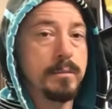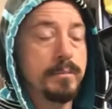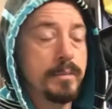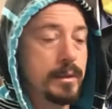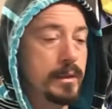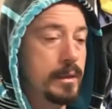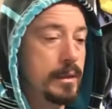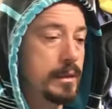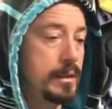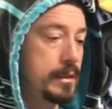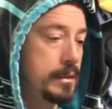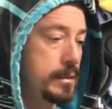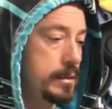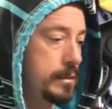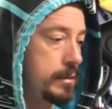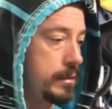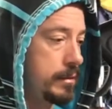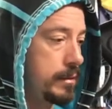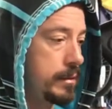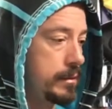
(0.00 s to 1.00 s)
because
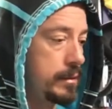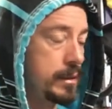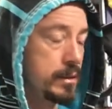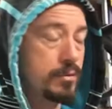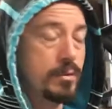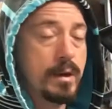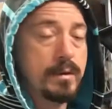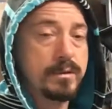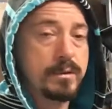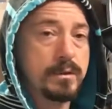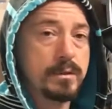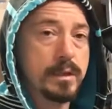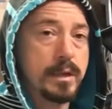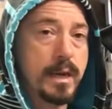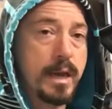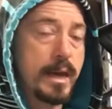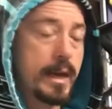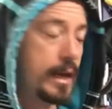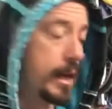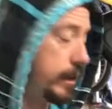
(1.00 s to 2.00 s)
the drive shaft that
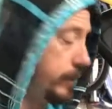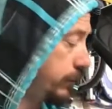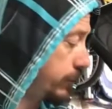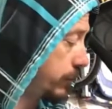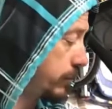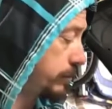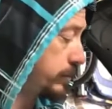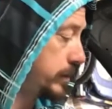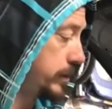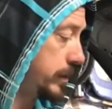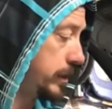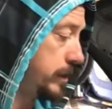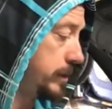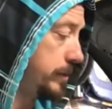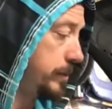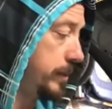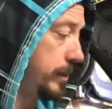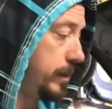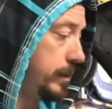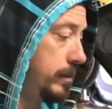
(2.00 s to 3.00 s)
I had from
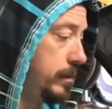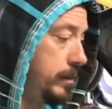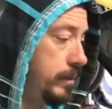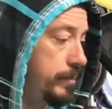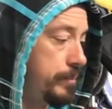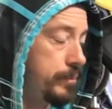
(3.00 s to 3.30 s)
6-speed